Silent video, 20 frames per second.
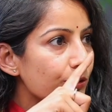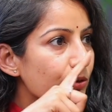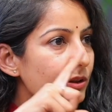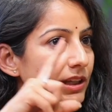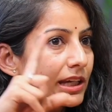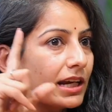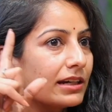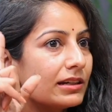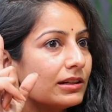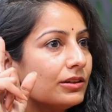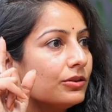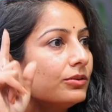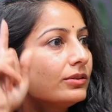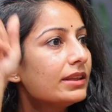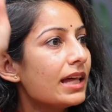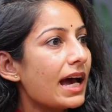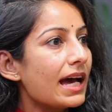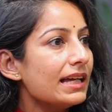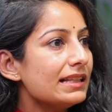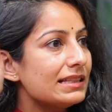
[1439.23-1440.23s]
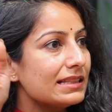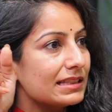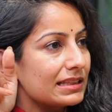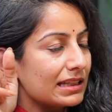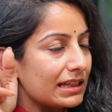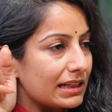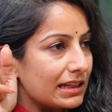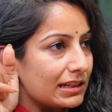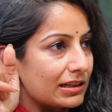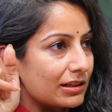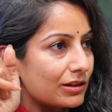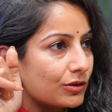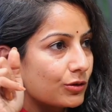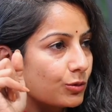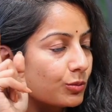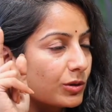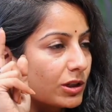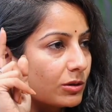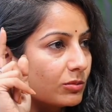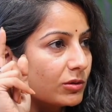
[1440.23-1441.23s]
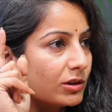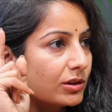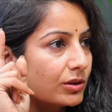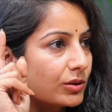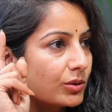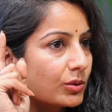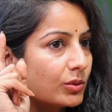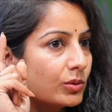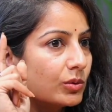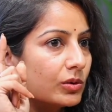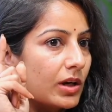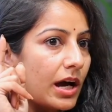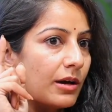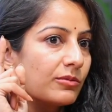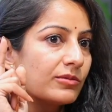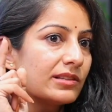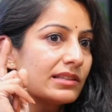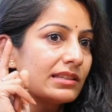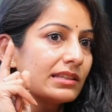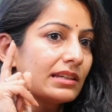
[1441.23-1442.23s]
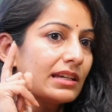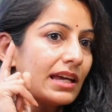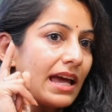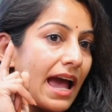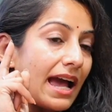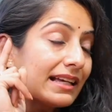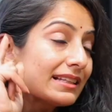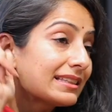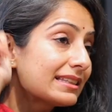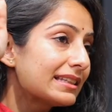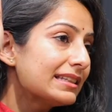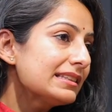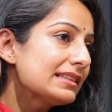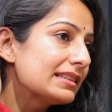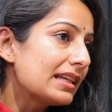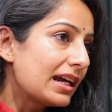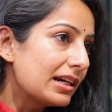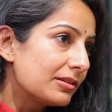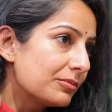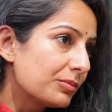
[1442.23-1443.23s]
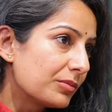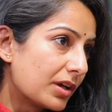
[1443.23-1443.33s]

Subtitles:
to get into that state, to be able to, I would say, access that